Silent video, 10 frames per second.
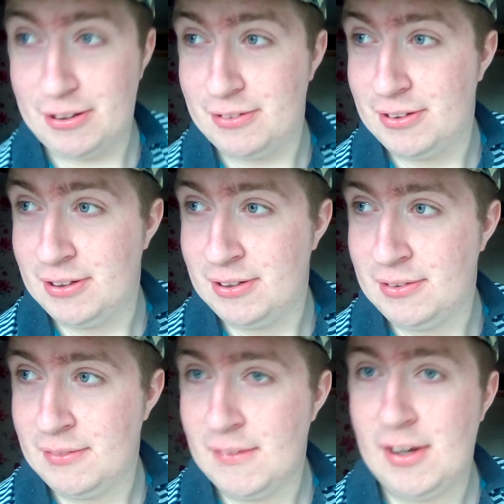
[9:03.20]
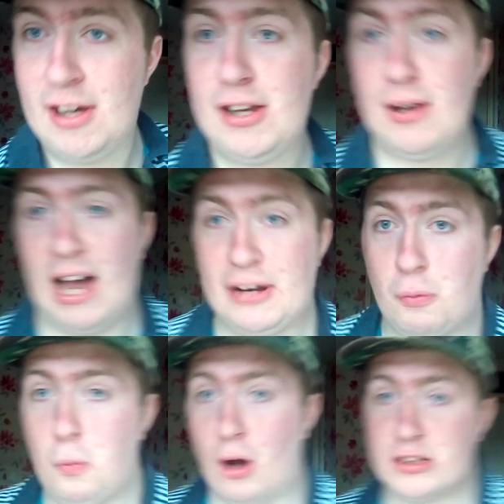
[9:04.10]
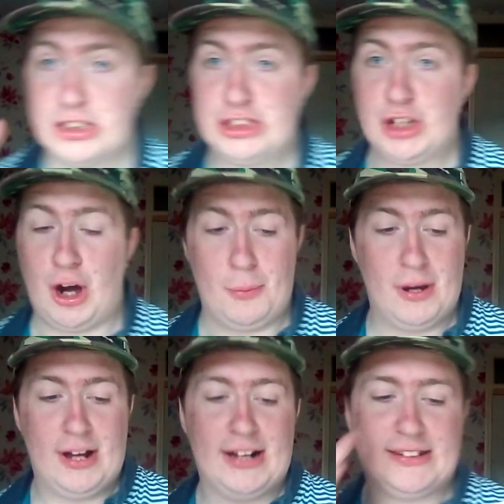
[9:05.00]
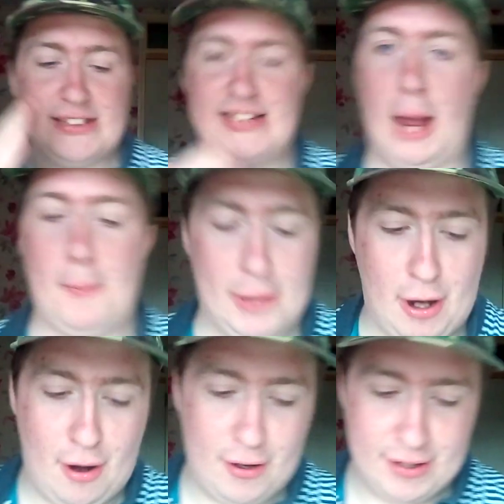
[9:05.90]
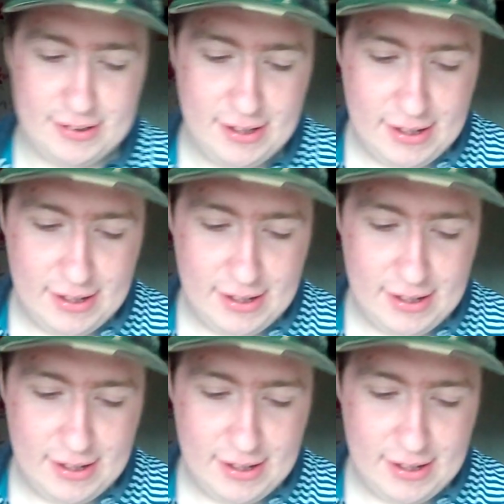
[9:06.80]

You had one job to say bananas.